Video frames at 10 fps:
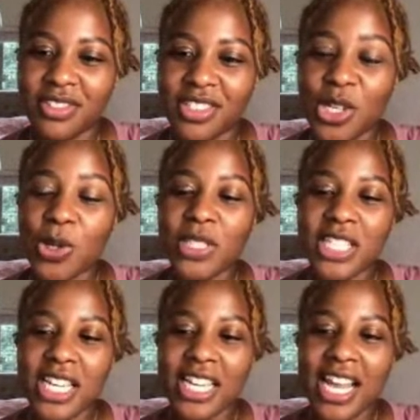The only thing
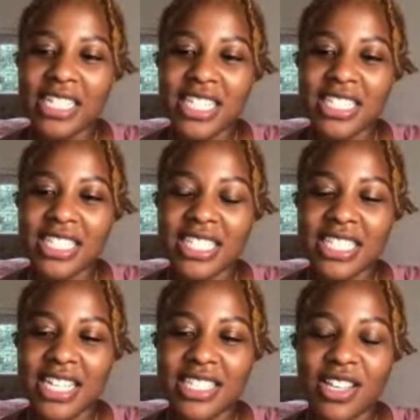I can access is a
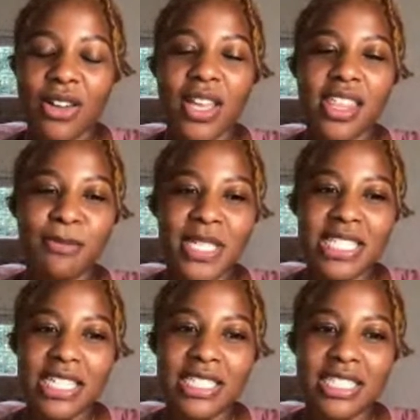test. Okay, that makes
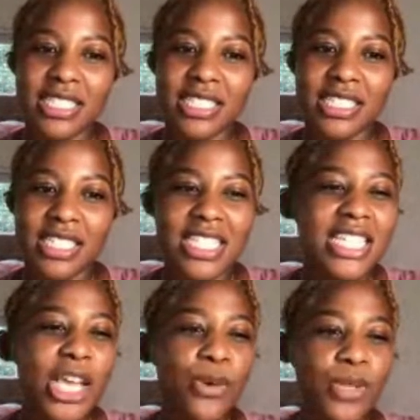sense. Because
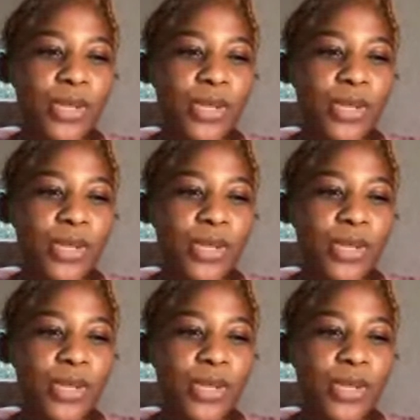that's how it is.